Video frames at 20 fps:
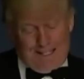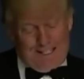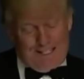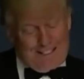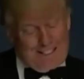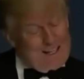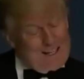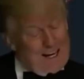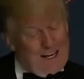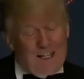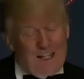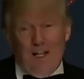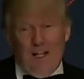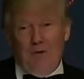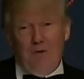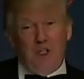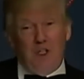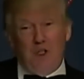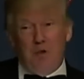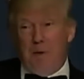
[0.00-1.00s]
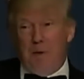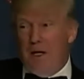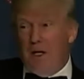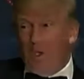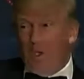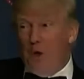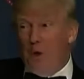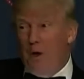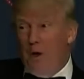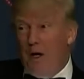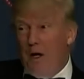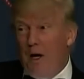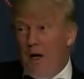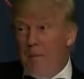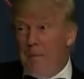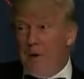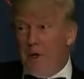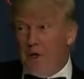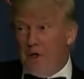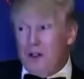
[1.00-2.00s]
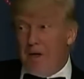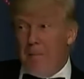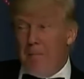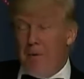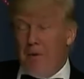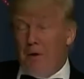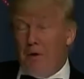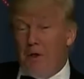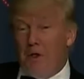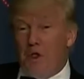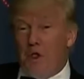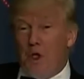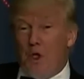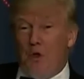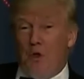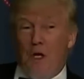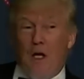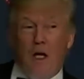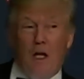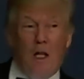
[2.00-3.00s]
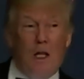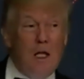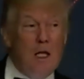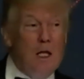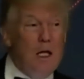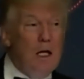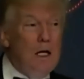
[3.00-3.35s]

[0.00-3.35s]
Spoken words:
I said, I love to speak at the Grand Hyatt because I built this hotel.